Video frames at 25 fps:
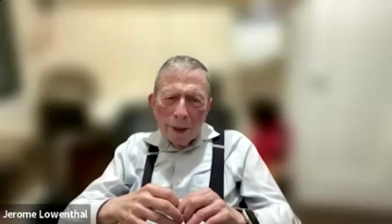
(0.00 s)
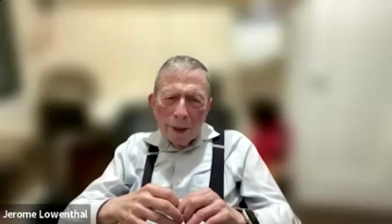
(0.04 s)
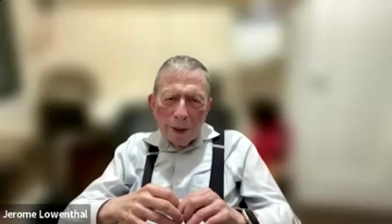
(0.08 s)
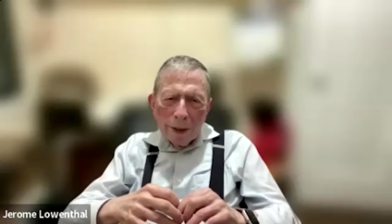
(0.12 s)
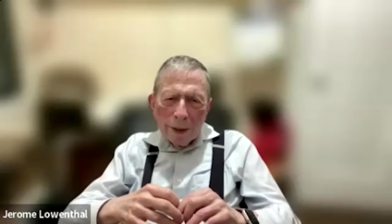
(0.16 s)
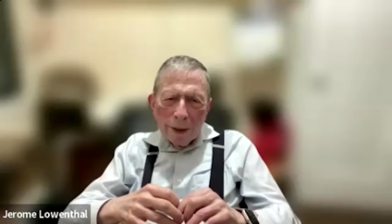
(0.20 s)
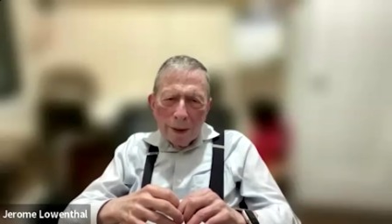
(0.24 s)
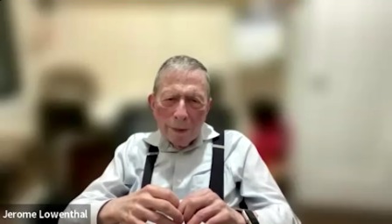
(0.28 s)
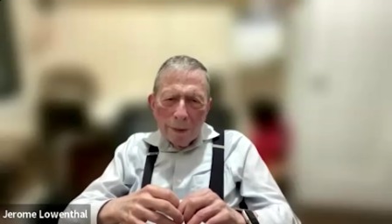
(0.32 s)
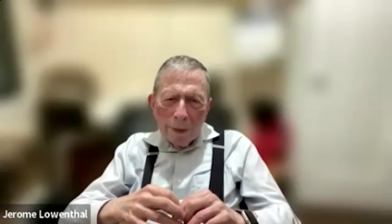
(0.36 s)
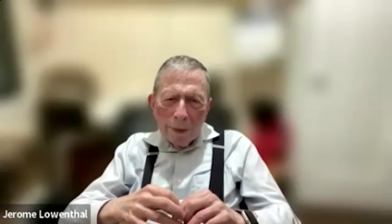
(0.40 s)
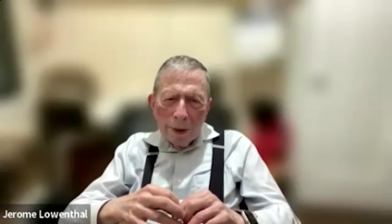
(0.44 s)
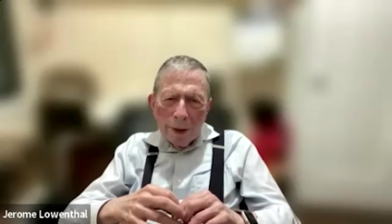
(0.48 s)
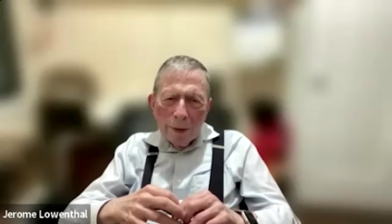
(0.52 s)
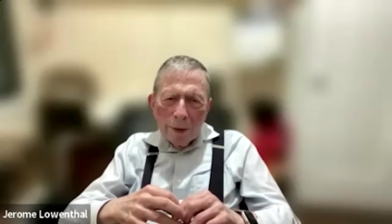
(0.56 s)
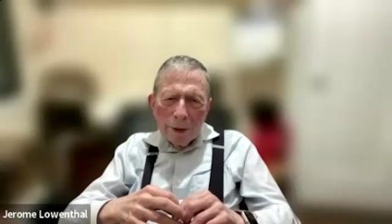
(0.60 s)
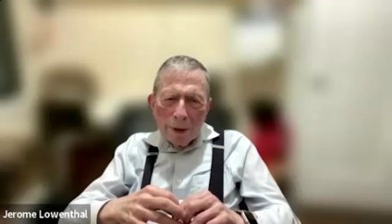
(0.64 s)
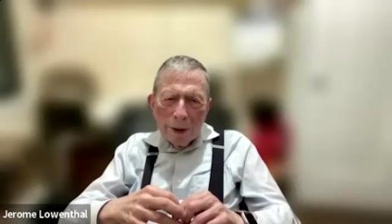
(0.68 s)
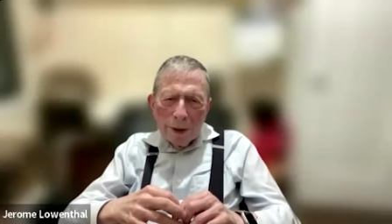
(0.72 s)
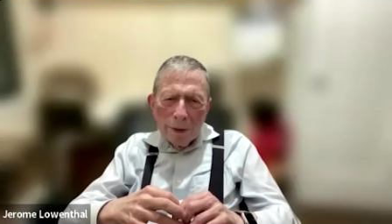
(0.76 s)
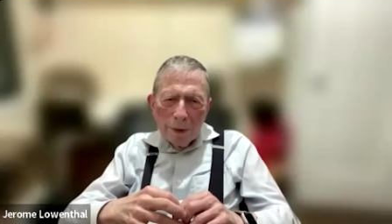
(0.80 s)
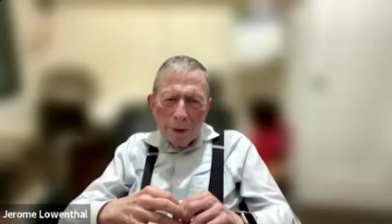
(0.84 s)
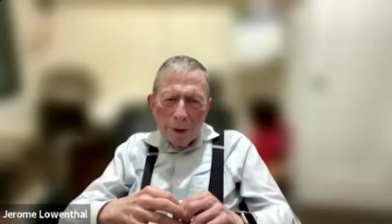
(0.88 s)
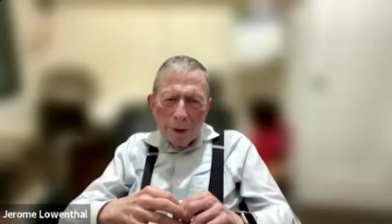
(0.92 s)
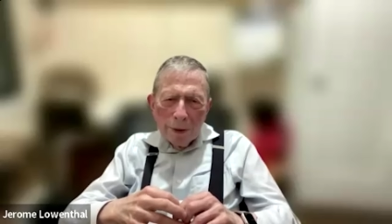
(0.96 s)
really,
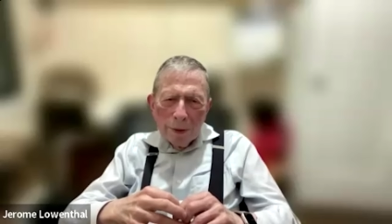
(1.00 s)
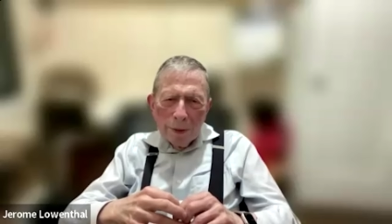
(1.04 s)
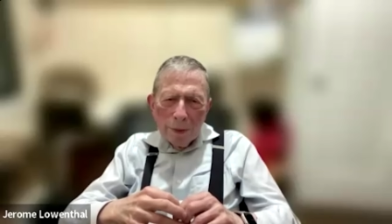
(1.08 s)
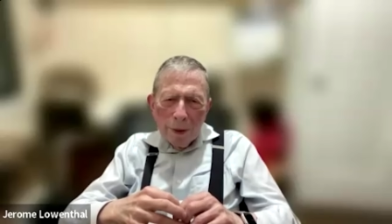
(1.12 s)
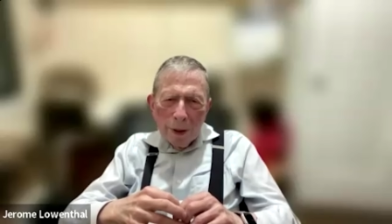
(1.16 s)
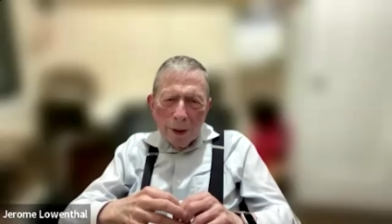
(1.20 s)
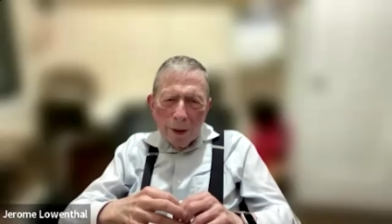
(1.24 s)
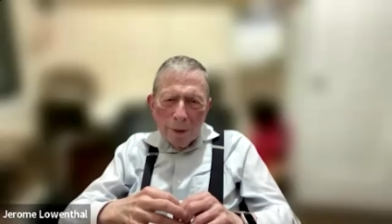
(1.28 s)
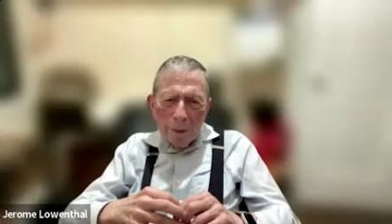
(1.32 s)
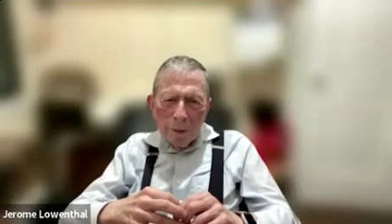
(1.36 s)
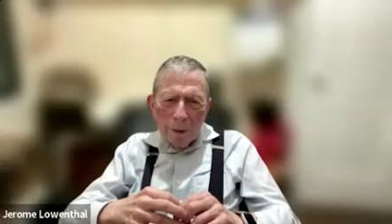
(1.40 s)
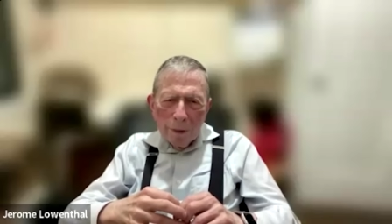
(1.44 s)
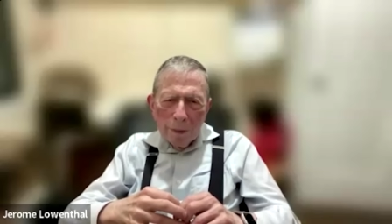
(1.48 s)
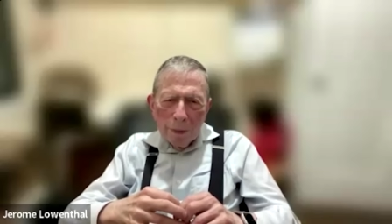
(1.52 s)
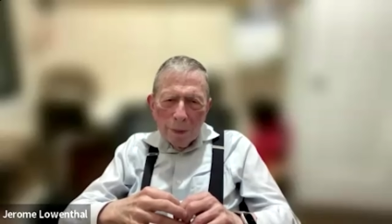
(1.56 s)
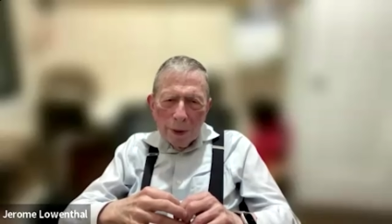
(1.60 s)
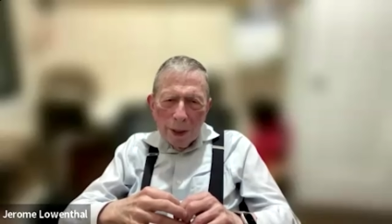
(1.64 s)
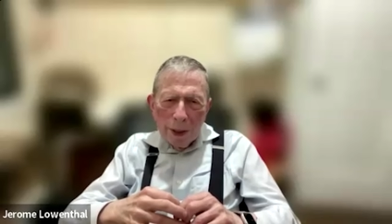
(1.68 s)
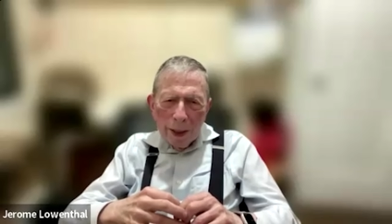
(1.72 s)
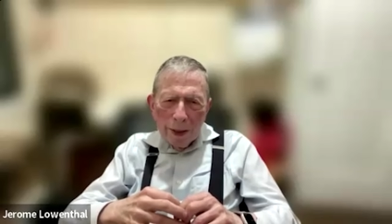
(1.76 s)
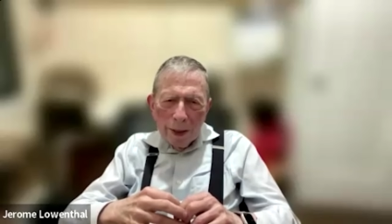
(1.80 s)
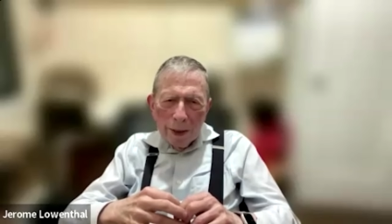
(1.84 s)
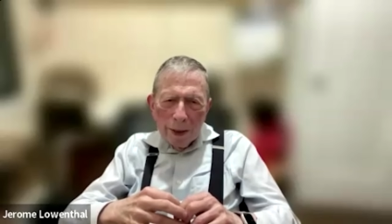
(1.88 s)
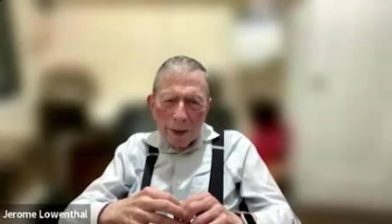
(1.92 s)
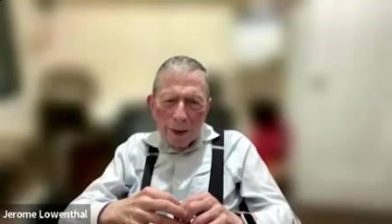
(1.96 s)
because he was a wonderful
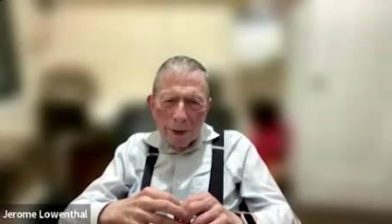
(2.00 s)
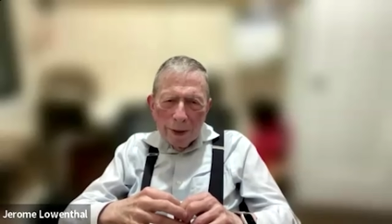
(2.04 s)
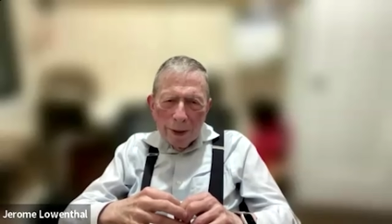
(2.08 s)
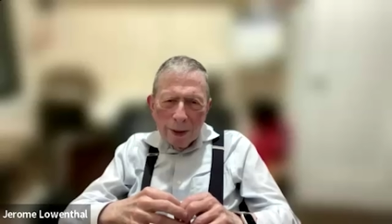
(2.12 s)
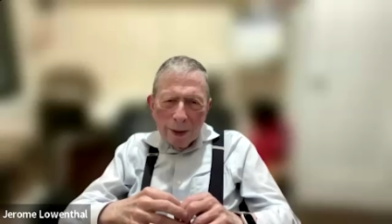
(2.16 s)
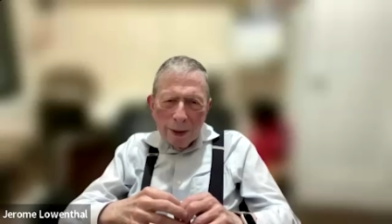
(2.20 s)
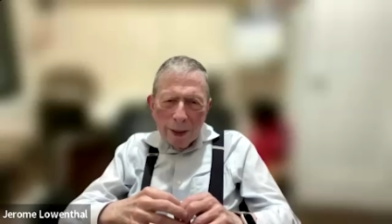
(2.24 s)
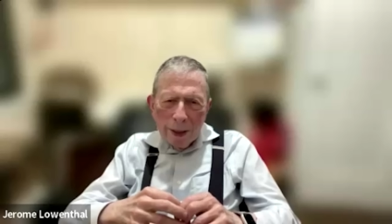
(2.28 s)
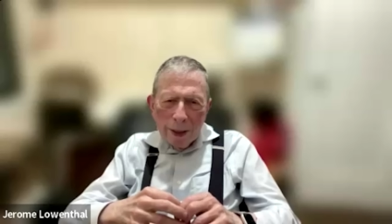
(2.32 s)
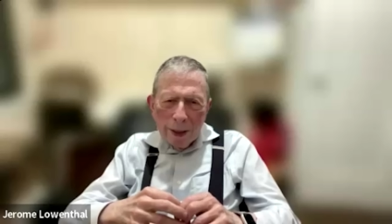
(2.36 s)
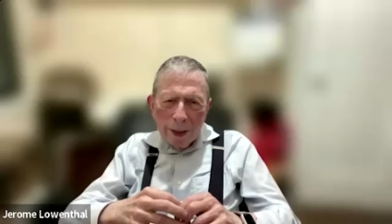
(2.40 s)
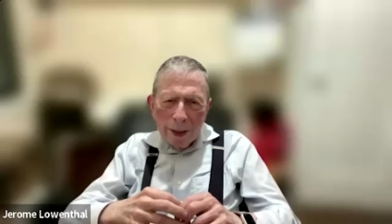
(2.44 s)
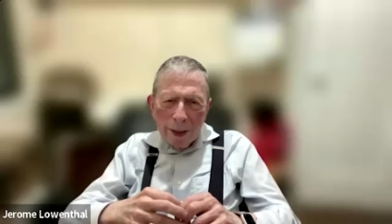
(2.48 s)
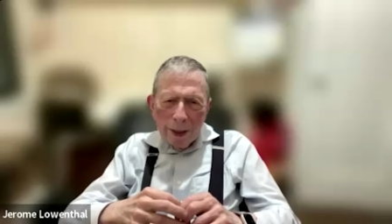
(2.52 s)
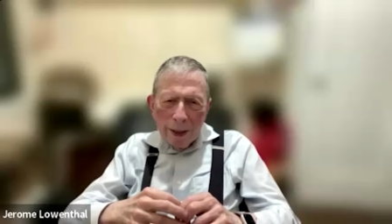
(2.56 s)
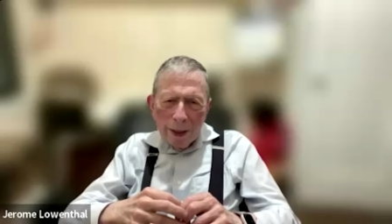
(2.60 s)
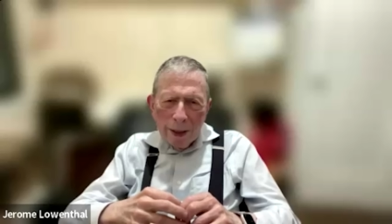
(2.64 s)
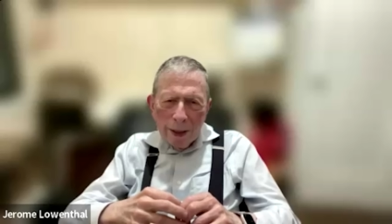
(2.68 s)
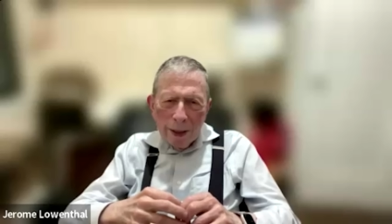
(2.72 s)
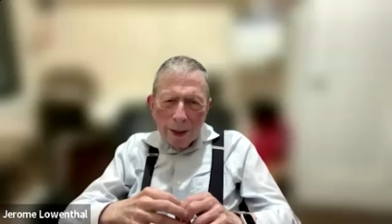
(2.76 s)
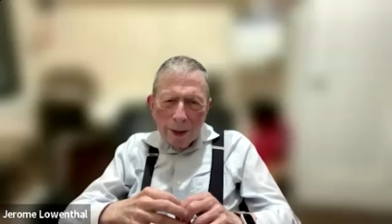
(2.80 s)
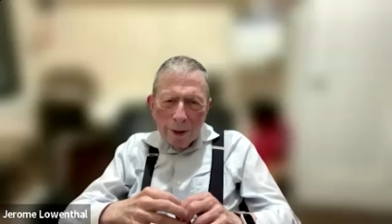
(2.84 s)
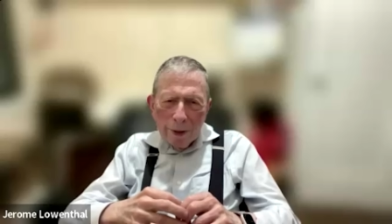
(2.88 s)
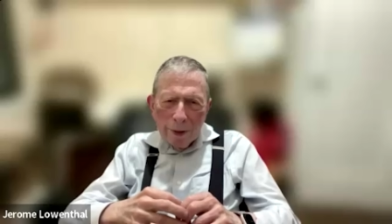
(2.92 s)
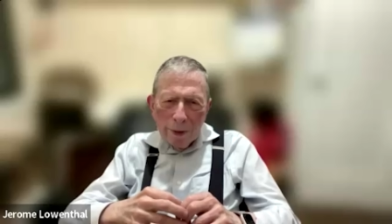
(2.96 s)
pianist,
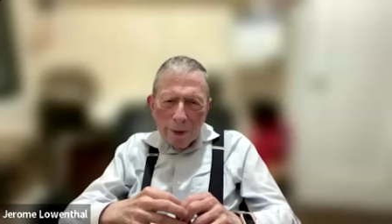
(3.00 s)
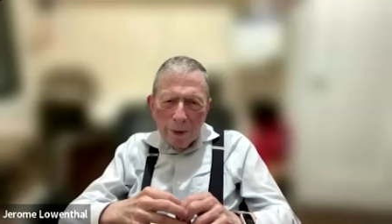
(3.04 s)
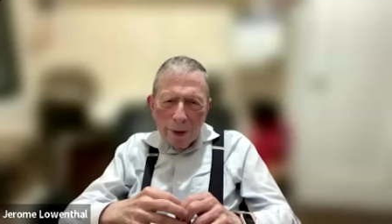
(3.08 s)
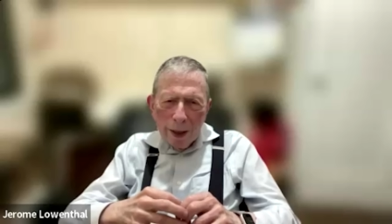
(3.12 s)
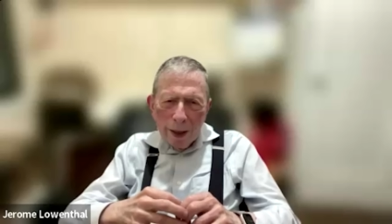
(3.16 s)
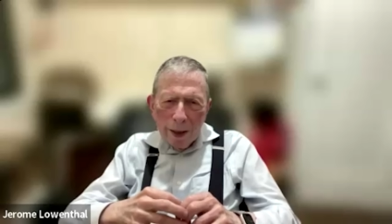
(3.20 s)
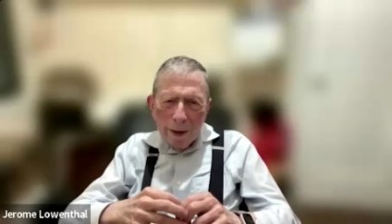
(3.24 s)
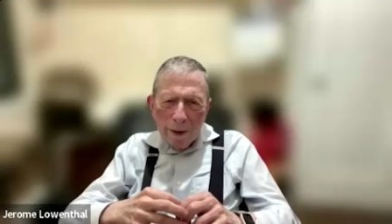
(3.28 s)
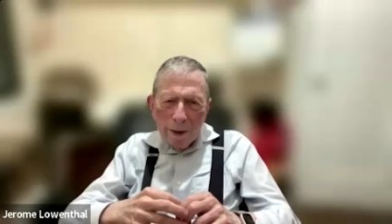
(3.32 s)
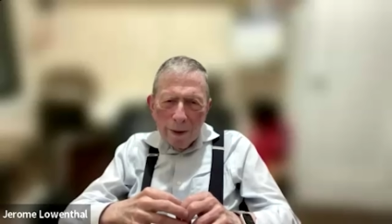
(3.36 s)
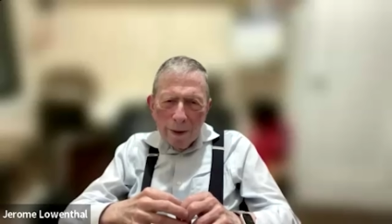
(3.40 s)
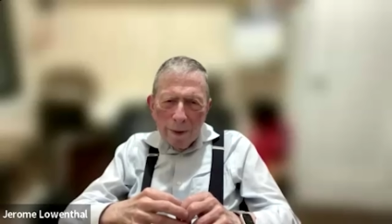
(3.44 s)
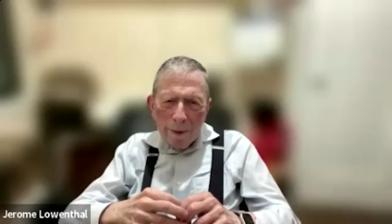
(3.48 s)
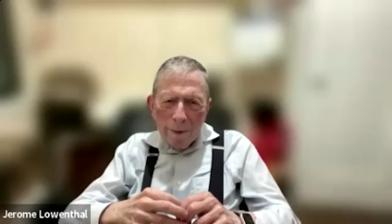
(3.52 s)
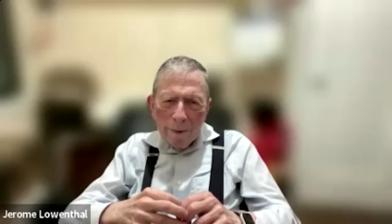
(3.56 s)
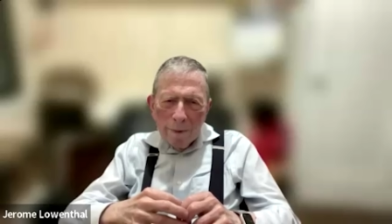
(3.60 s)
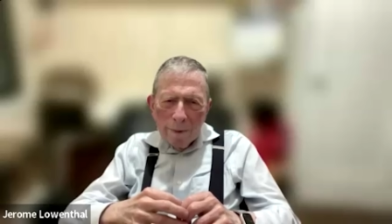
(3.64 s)
and I knew that,